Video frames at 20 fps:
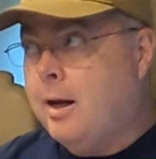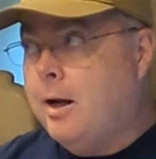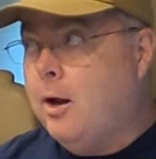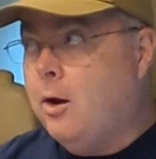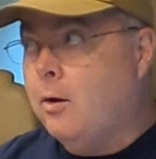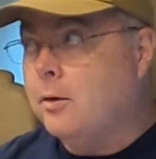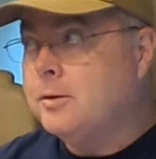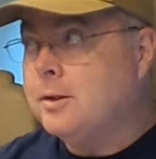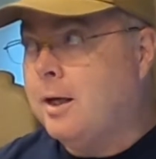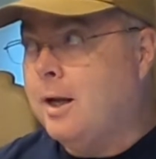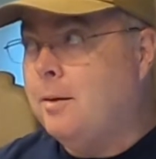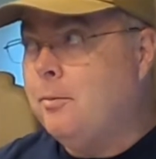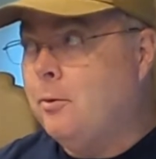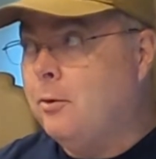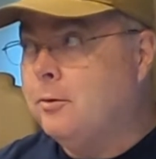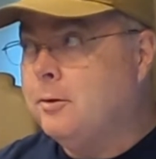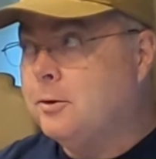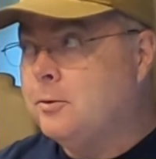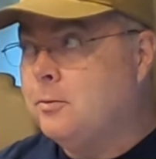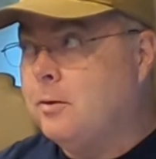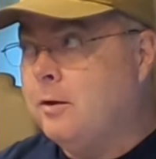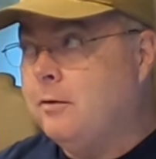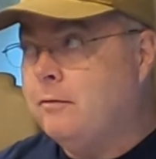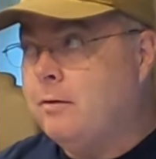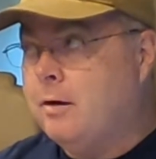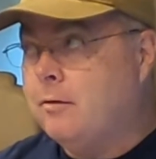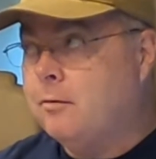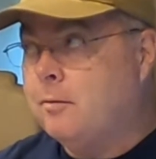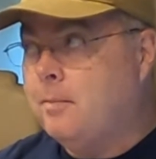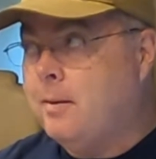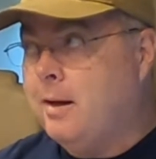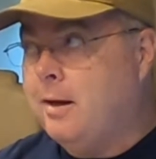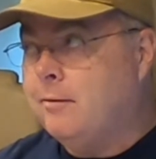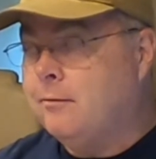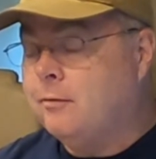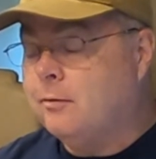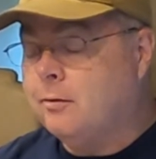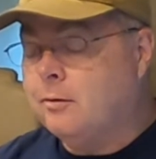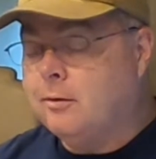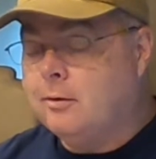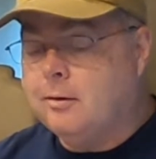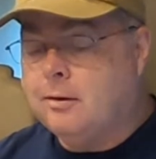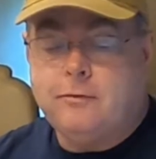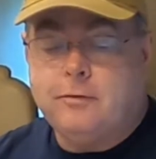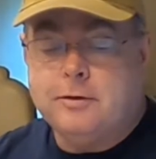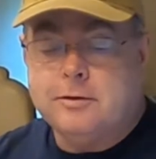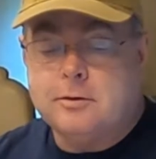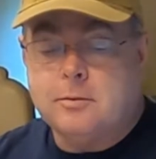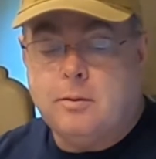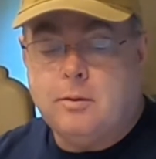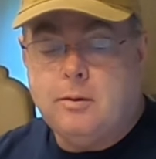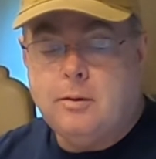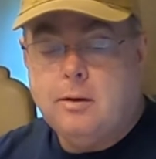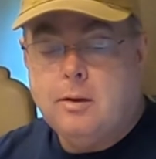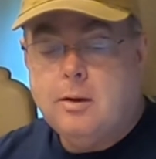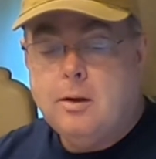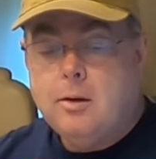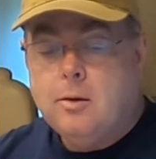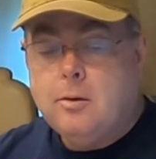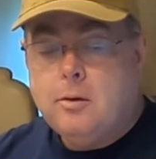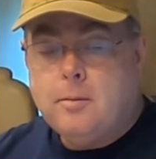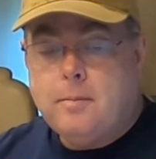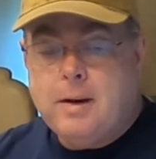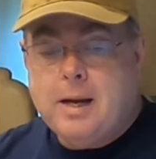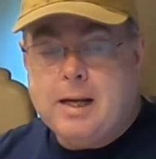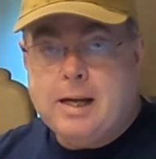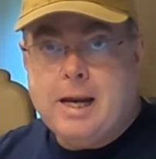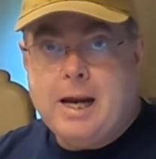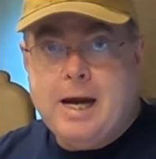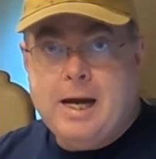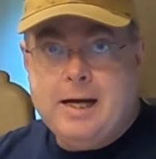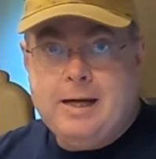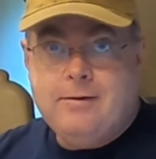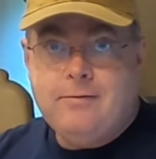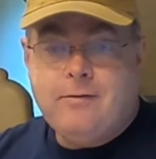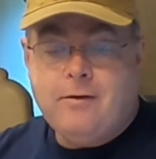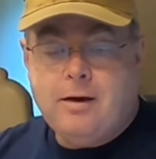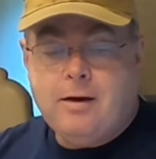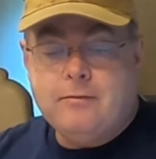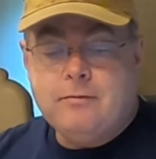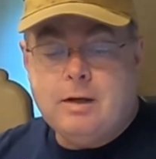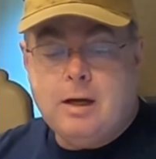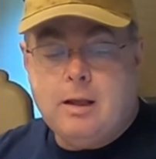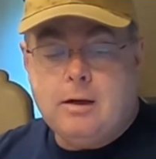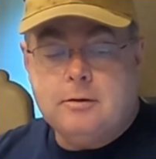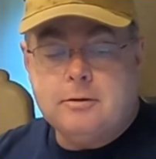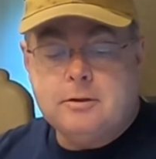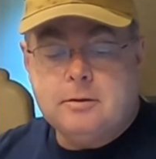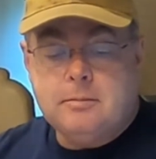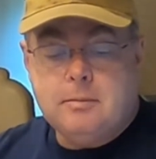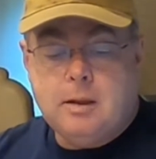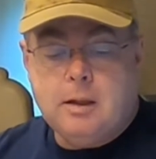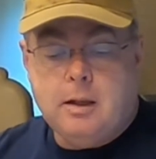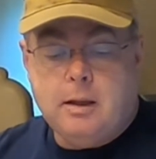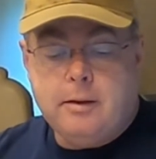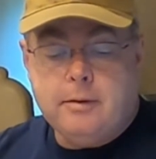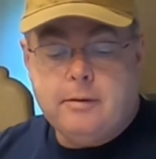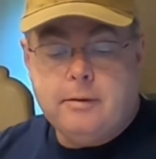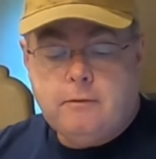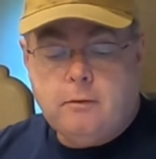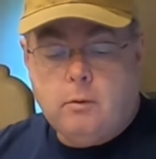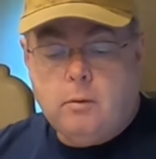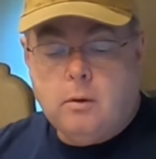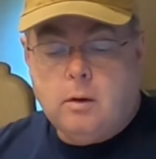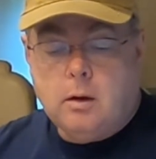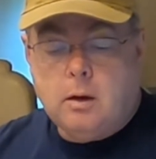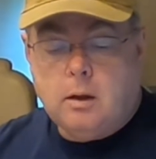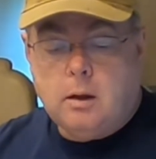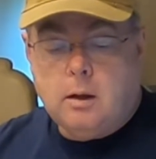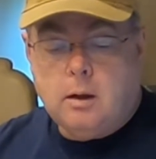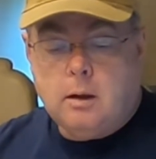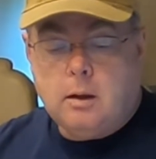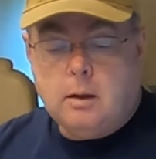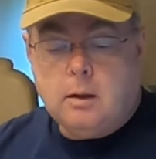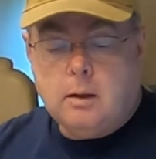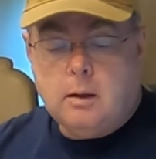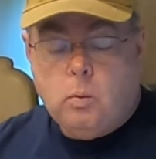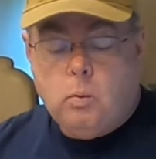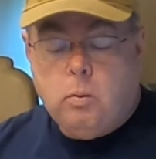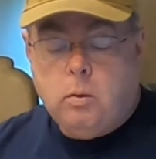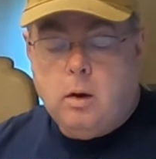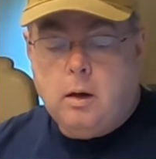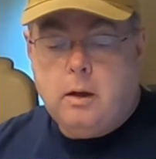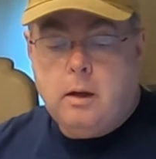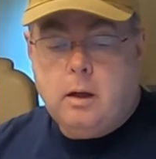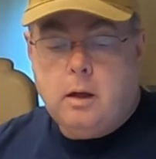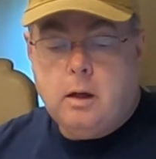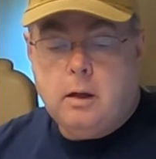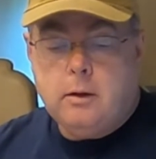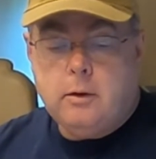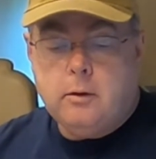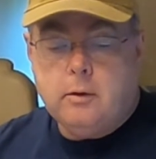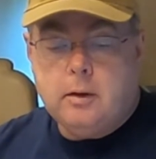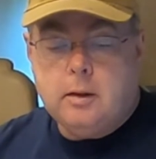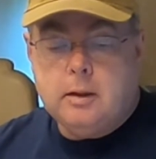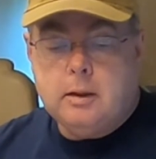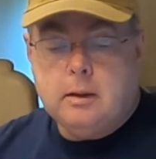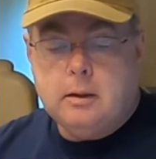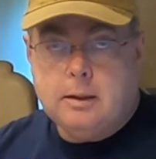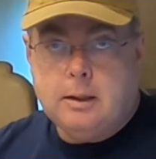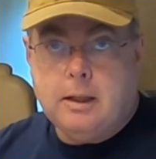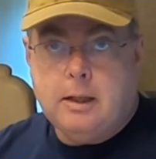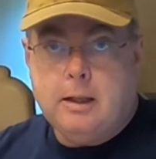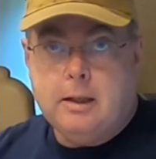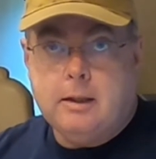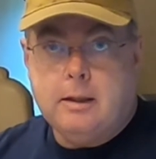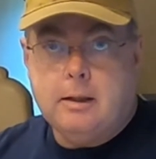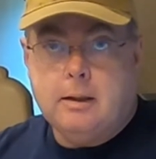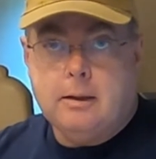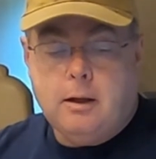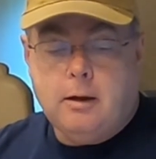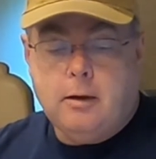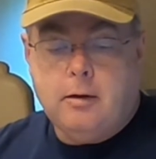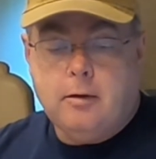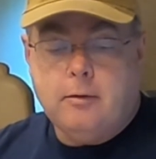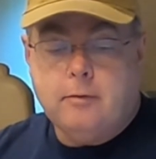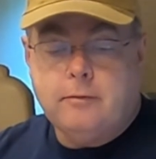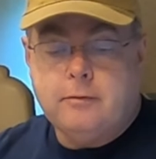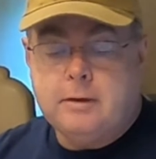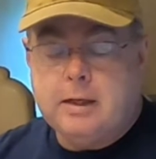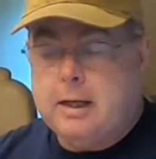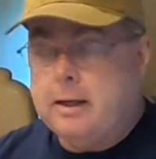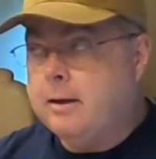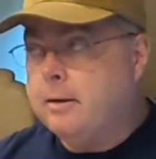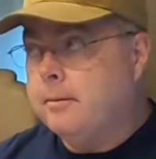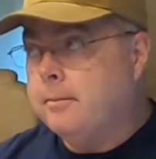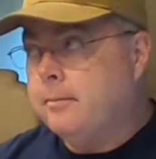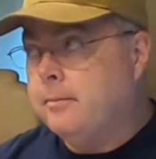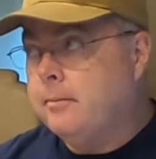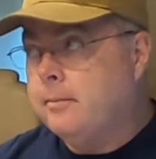I know it's a lot more than the $25 we're paying for Visible. Paying $85 a month for 100 gig of data.